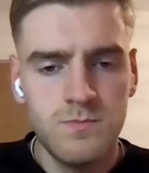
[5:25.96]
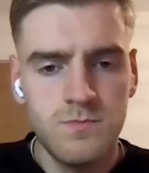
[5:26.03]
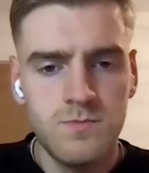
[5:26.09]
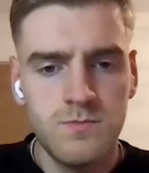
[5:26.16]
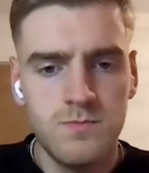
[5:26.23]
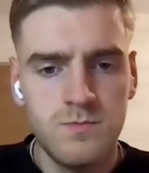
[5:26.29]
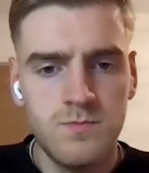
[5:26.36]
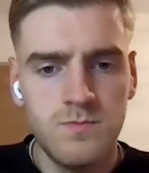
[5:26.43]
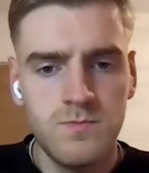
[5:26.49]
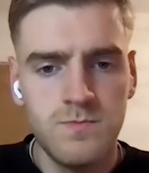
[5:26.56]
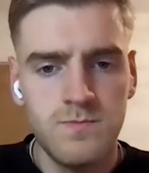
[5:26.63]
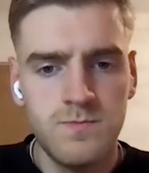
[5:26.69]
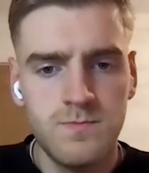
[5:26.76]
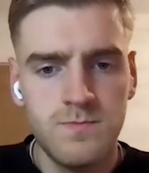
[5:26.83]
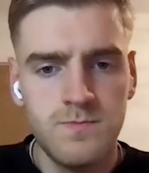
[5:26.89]

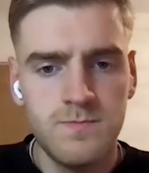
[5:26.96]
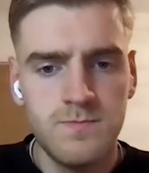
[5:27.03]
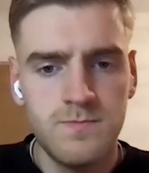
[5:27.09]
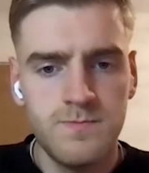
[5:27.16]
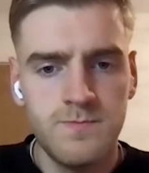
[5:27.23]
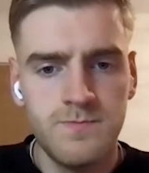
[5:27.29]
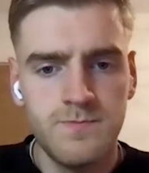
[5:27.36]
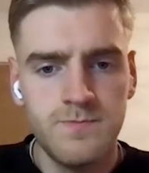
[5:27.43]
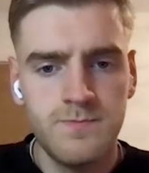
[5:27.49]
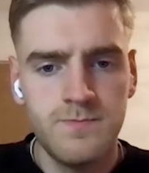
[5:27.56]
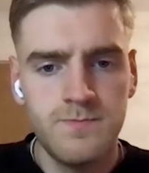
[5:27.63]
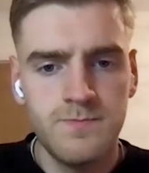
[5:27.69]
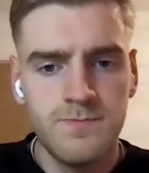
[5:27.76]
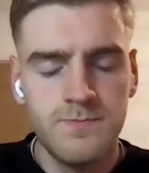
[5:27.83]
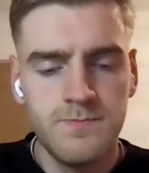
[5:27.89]

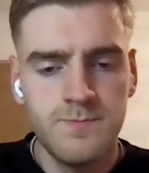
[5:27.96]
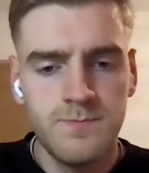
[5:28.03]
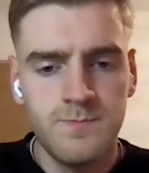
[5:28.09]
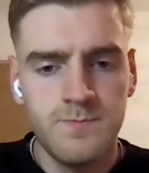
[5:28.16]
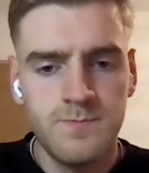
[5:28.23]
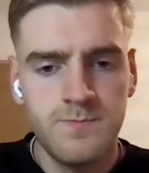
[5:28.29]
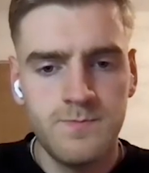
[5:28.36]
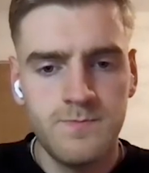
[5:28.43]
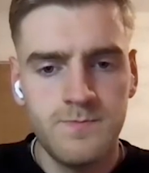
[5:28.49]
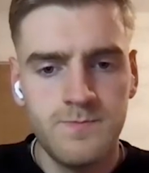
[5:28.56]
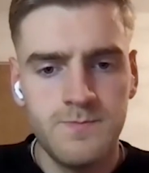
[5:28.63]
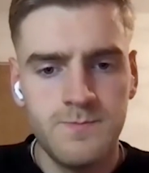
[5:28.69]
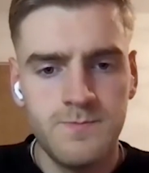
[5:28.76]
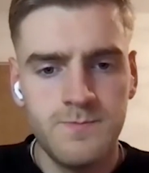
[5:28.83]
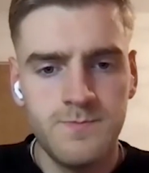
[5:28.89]

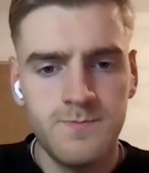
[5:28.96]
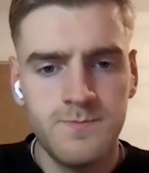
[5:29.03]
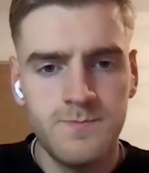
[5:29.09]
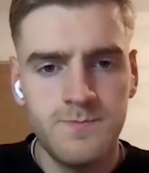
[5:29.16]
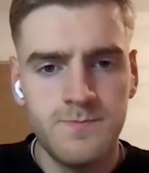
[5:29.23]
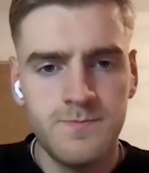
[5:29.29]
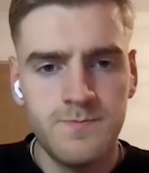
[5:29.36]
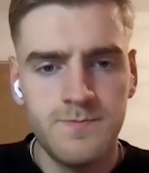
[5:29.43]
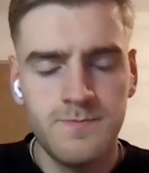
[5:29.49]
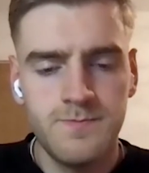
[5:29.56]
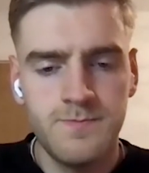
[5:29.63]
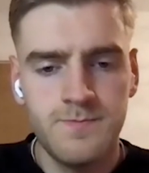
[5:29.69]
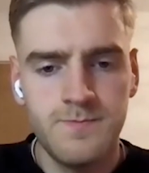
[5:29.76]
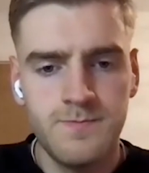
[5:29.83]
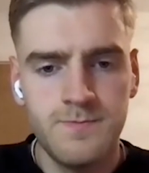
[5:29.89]

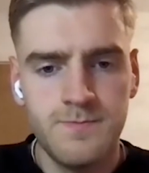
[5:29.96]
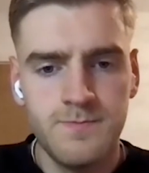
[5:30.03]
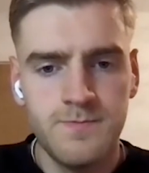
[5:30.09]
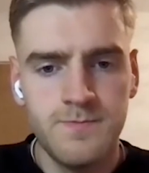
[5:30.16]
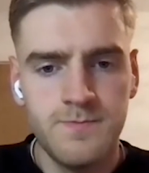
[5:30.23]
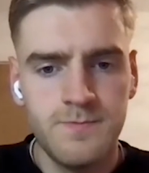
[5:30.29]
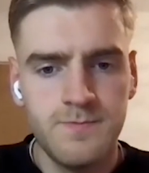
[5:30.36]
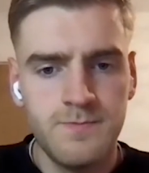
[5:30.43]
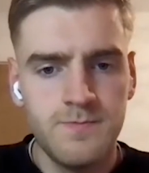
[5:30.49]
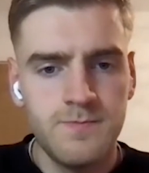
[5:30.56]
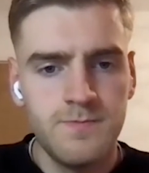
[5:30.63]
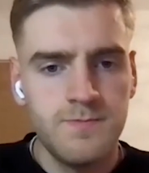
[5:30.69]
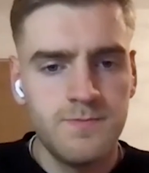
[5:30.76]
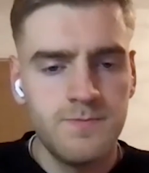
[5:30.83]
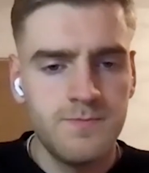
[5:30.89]

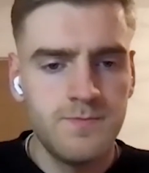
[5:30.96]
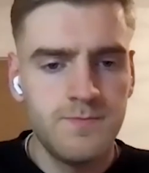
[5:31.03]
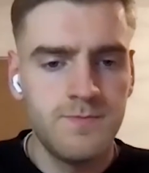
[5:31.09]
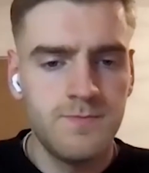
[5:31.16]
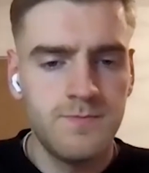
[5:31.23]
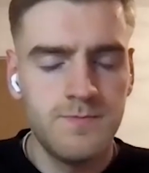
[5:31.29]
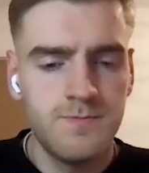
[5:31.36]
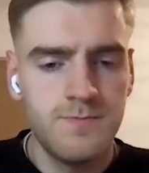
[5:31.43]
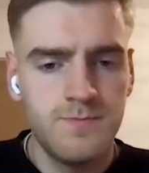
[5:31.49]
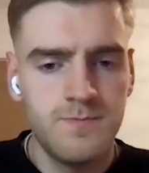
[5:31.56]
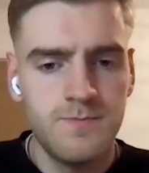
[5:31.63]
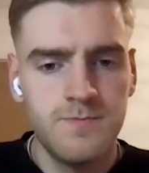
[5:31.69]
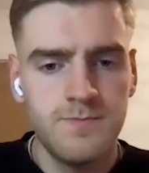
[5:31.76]
The person shown says nothing.